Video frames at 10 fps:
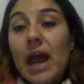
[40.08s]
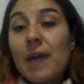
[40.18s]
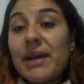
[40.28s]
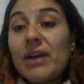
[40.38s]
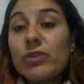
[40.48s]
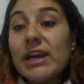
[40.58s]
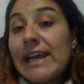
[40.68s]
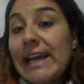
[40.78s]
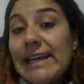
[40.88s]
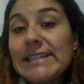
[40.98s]
began
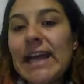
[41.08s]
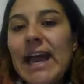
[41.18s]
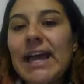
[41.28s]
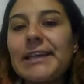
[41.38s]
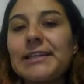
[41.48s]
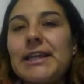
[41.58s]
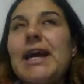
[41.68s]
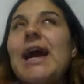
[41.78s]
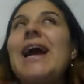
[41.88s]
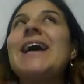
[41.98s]
reading it, and
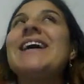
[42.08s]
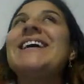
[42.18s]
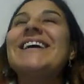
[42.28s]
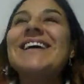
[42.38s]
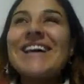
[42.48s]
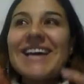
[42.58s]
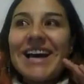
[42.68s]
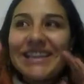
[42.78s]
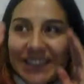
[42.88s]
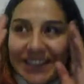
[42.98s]

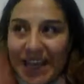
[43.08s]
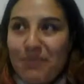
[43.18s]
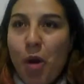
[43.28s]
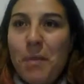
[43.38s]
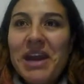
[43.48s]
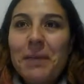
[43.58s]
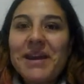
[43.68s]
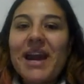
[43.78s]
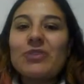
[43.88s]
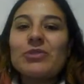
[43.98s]
at the same moment I
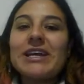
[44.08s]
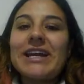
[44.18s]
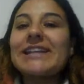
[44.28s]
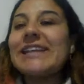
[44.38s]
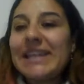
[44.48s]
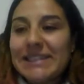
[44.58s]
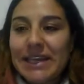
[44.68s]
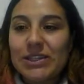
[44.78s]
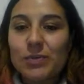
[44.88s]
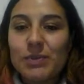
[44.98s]
began reading it, they
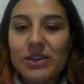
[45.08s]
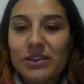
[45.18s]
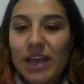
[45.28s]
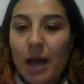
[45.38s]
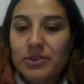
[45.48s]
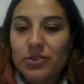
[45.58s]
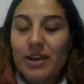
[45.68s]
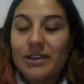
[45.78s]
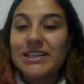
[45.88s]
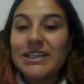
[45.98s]
said to me on the
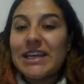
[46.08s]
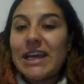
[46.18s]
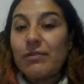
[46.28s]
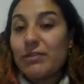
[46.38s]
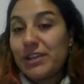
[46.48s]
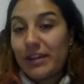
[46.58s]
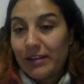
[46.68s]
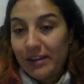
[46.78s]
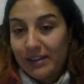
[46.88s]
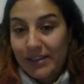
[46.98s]
abstract
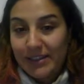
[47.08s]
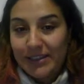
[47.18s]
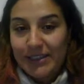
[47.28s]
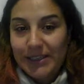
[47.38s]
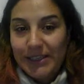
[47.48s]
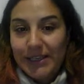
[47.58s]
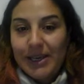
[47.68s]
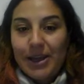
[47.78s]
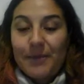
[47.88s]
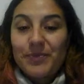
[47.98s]
everything they did.
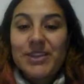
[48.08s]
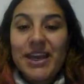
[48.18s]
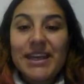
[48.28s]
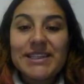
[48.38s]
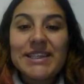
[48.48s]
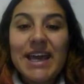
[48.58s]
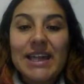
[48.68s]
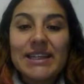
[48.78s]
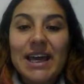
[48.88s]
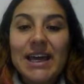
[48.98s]
They
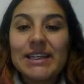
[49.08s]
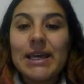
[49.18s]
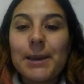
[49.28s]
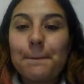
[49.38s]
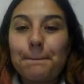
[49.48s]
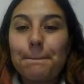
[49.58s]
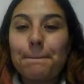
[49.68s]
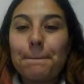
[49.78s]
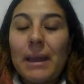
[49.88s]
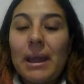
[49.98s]
said that
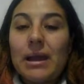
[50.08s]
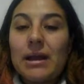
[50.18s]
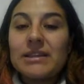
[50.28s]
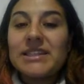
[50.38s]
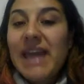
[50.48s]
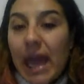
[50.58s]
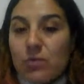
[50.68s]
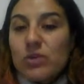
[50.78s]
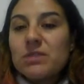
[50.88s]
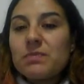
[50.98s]
the
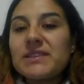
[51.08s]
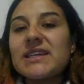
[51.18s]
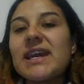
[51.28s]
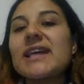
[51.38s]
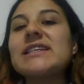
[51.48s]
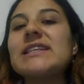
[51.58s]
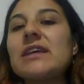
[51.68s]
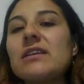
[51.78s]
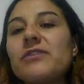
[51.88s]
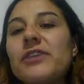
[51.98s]
aim was investigating
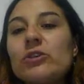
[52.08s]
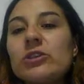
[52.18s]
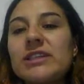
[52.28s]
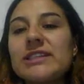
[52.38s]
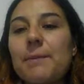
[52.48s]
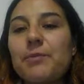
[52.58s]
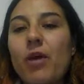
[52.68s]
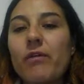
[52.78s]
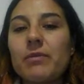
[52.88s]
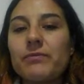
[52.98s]
the difficulties and
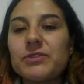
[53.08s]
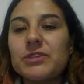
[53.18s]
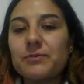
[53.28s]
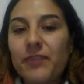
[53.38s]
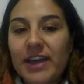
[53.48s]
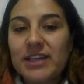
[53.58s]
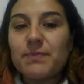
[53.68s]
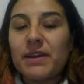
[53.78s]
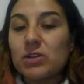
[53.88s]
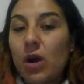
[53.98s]
problems faced
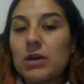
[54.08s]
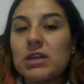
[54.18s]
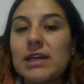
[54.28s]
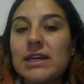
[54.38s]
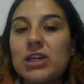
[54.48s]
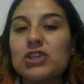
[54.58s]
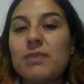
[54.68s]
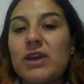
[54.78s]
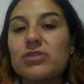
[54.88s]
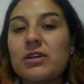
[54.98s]
by non-English
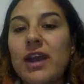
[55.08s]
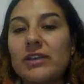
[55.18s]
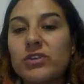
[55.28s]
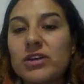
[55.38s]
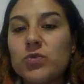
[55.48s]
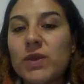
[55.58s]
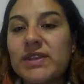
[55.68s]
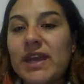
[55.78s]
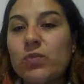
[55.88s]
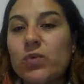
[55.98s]
major lecturers
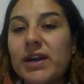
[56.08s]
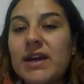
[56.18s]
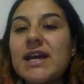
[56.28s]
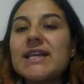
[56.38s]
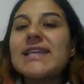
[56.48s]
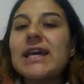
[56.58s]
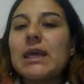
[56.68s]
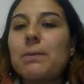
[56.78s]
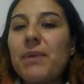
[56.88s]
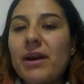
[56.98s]
when they were
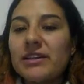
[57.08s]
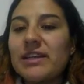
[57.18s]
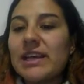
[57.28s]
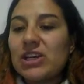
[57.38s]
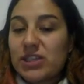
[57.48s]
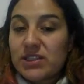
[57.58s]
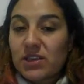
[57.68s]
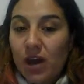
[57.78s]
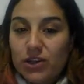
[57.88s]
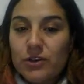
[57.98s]
taking part in English
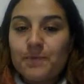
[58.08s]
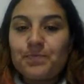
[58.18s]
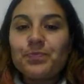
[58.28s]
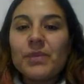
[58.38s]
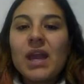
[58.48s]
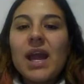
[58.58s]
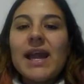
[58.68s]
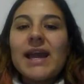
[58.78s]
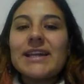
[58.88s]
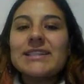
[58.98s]
discussion.
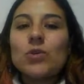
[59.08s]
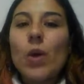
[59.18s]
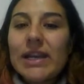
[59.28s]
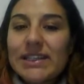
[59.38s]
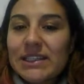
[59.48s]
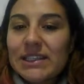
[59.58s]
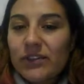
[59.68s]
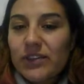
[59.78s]
It's qualitative